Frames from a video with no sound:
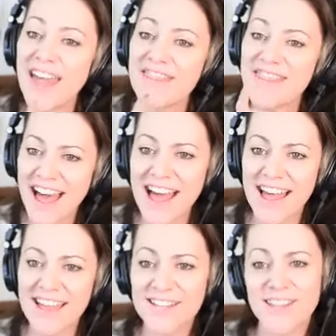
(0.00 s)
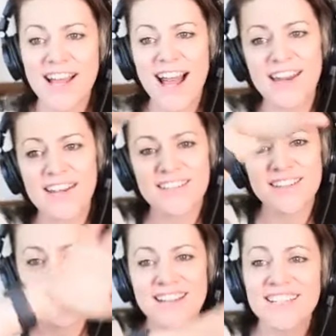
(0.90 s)
and that or that kind of
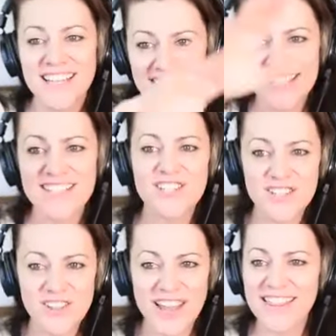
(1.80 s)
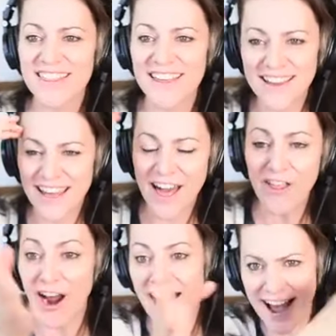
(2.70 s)
ties into like the
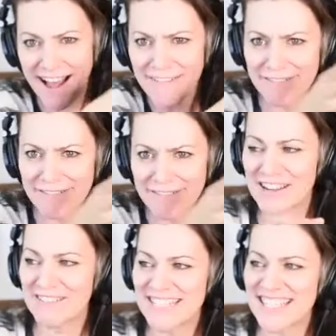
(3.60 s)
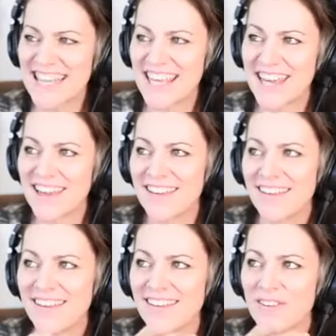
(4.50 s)
other half of what I was thinking,
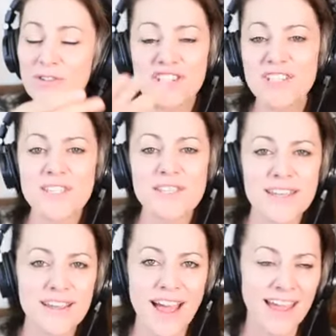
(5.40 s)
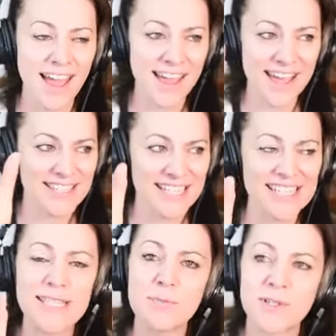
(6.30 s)
which is I, I guess in
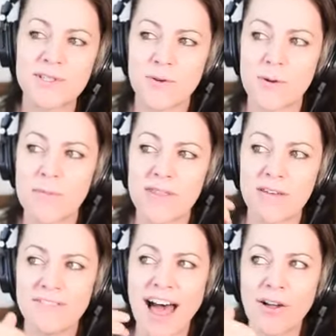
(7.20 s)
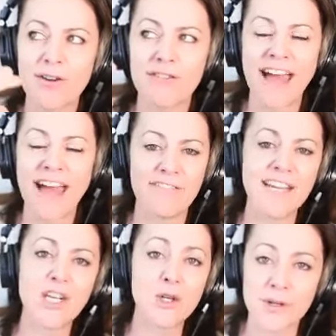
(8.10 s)
its simplest form, the value of
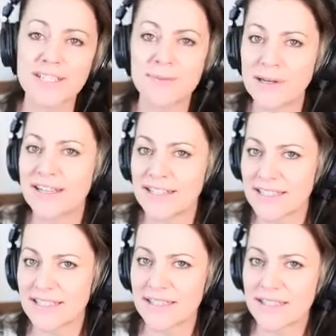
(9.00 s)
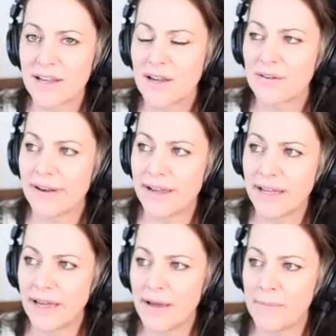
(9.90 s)
having new experiences,
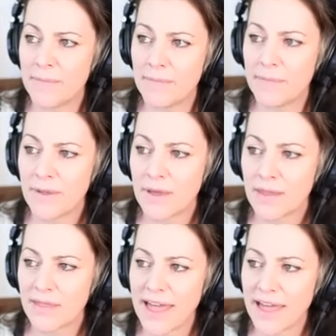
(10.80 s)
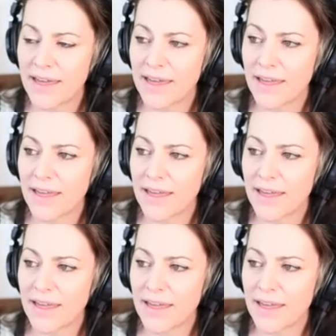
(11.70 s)
right? Um, like